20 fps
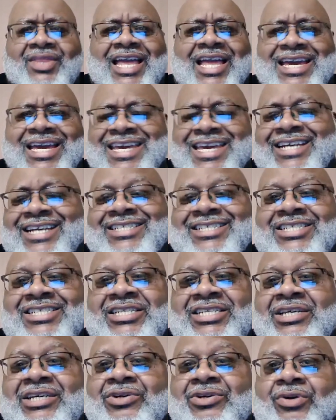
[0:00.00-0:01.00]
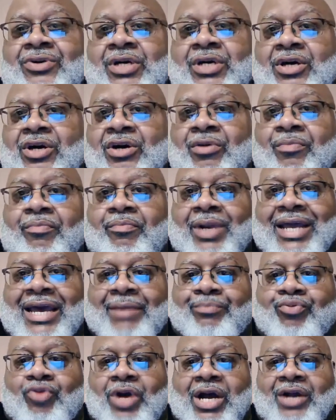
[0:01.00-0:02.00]
He can still help
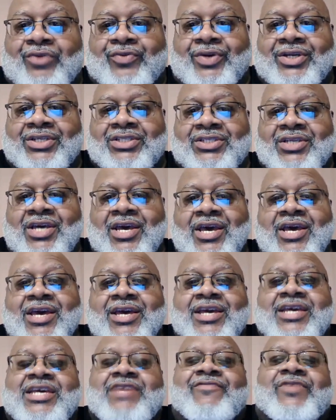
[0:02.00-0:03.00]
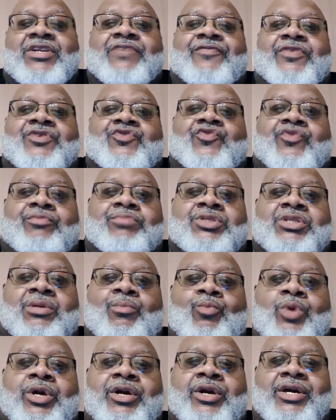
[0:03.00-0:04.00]
Black progress, even if it's from
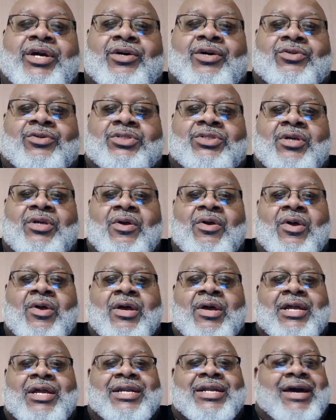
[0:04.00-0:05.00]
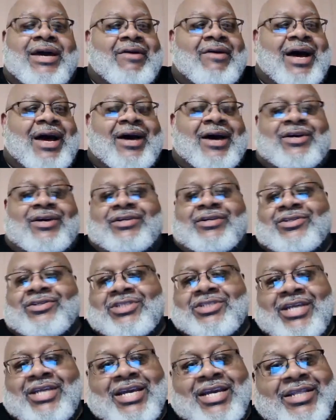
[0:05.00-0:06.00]
somewhere else. Now, I
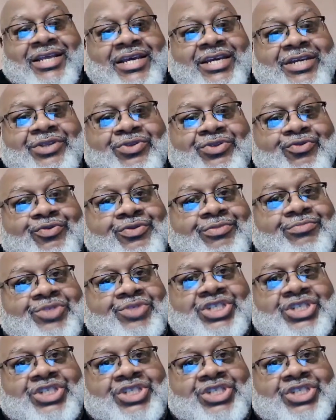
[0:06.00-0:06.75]
understand that he threw some